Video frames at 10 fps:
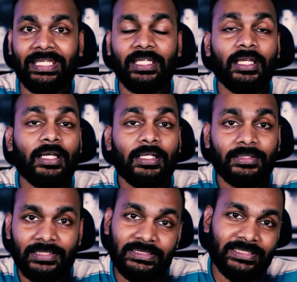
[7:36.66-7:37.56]
Three,
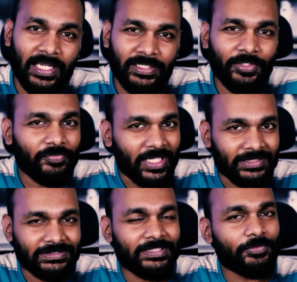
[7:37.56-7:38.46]
this kind of
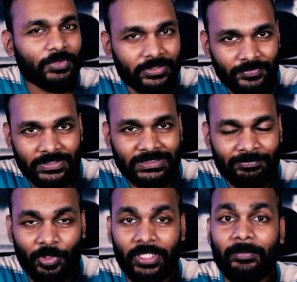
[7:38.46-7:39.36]
ties in with the
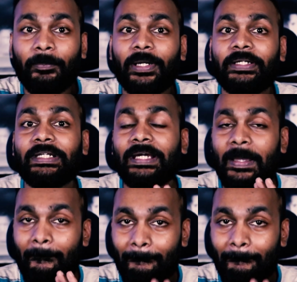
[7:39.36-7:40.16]
first point, but